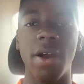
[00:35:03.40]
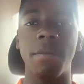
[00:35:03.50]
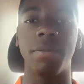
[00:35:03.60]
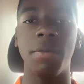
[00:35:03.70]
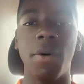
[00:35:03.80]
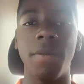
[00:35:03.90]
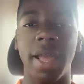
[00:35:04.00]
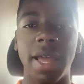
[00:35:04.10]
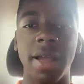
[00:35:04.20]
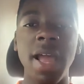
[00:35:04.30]
there are people
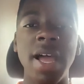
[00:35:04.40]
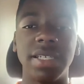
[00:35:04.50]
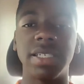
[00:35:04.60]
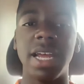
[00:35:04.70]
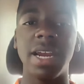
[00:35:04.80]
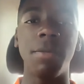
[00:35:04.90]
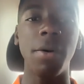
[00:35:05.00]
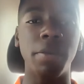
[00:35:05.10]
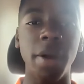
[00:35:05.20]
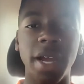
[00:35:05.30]
making
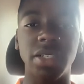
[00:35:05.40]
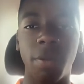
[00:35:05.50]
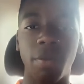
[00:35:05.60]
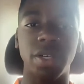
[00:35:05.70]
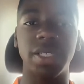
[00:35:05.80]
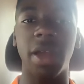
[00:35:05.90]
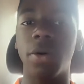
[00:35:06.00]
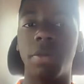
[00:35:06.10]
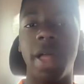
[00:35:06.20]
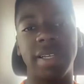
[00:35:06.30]
sustainable bricks from
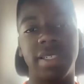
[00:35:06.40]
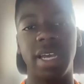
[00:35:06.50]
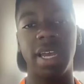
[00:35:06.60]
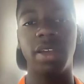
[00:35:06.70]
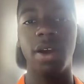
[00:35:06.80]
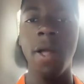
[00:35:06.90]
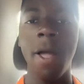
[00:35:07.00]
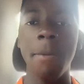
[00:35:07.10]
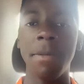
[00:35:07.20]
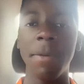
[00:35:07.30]
recycled plastic. There are
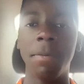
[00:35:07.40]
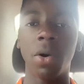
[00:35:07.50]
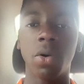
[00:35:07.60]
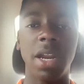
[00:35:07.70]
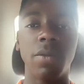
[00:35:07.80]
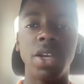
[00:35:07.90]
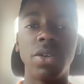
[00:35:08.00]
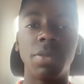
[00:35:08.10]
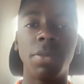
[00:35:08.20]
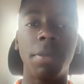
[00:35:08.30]
people creating
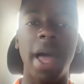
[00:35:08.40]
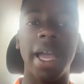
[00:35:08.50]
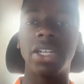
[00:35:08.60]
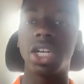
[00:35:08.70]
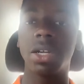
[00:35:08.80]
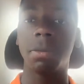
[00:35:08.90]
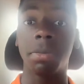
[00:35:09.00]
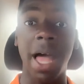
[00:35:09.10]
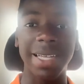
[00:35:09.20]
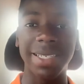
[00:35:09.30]
reusable plastic,
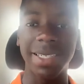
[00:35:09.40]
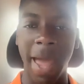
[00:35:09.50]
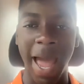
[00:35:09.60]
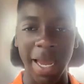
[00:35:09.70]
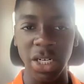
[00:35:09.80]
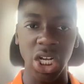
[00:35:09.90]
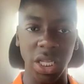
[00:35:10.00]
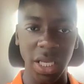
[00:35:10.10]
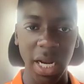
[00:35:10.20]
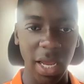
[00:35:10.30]
plastic packaging
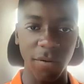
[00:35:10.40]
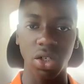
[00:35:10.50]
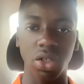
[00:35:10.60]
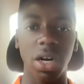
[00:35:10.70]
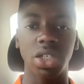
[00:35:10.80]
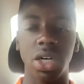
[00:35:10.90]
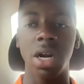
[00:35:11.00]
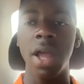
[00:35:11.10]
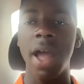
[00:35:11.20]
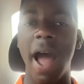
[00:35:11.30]
cleaning infrastructure.
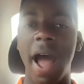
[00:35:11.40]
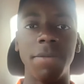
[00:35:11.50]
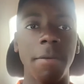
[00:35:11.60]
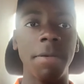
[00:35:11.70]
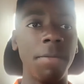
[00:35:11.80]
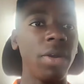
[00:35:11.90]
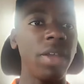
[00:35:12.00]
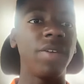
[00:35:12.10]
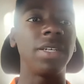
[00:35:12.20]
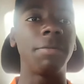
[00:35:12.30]
Um, there are people
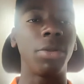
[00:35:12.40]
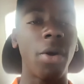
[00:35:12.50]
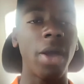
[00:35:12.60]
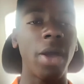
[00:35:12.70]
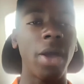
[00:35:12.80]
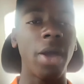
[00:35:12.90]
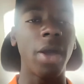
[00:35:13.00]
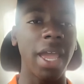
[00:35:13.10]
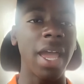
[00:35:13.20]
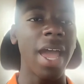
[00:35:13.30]
even
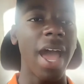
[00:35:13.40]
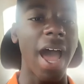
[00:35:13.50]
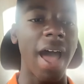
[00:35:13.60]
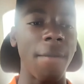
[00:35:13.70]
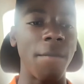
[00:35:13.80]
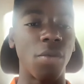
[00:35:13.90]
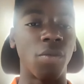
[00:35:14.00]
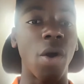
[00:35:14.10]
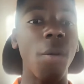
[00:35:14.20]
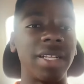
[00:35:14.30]
deploying um,
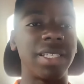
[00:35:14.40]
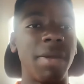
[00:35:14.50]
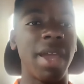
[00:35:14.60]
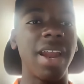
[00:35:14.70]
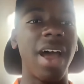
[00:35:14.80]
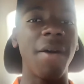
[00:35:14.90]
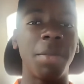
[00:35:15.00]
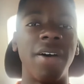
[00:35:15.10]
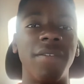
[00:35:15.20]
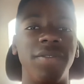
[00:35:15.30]
robots made
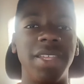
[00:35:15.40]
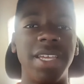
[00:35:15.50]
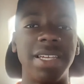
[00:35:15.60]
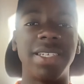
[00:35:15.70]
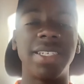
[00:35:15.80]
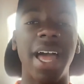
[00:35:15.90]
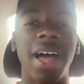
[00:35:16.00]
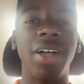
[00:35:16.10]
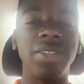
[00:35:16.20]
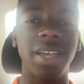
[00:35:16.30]
up of the
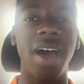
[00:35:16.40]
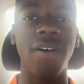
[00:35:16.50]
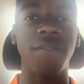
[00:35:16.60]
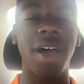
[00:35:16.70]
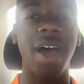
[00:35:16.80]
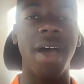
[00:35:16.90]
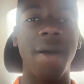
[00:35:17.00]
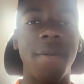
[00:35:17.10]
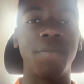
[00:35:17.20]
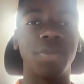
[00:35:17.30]
cells of
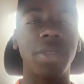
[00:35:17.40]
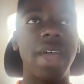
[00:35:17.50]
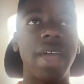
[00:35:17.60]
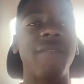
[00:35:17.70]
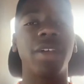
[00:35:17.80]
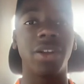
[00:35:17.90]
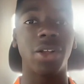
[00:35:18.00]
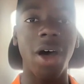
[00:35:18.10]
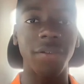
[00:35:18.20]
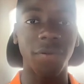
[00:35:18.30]
um,
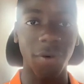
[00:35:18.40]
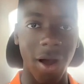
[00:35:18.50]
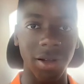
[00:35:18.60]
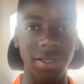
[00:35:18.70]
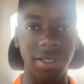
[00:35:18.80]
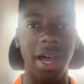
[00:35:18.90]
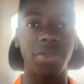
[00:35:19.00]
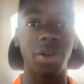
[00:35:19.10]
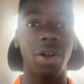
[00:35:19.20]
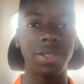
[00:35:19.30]
African clawed
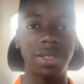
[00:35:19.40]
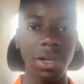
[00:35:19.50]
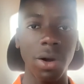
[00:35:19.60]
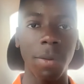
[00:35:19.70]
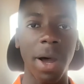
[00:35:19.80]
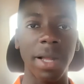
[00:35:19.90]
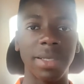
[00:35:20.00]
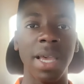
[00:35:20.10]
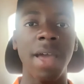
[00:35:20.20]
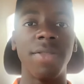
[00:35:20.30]
frogs. Uh, they're called
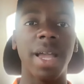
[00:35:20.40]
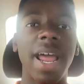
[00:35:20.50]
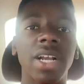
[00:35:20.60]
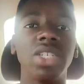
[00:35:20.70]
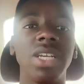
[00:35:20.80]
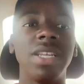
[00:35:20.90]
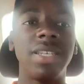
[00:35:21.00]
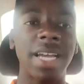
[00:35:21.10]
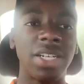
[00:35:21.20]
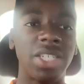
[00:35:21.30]
xenobots that can
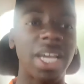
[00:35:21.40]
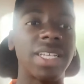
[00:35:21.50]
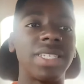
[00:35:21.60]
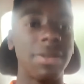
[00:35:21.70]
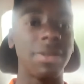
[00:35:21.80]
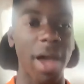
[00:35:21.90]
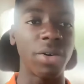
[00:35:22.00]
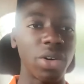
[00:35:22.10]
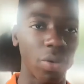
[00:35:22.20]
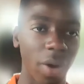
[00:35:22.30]
actually digest and
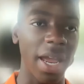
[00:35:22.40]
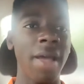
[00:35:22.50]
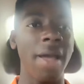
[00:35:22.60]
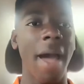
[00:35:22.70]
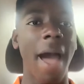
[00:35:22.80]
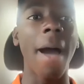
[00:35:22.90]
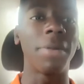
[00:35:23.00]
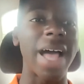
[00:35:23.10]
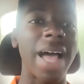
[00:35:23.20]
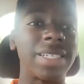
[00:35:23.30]
biodegrade uh,
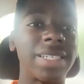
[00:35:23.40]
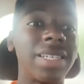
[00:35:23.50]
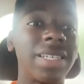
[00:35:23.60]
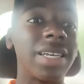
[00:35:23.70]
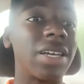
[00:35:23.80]
plastic and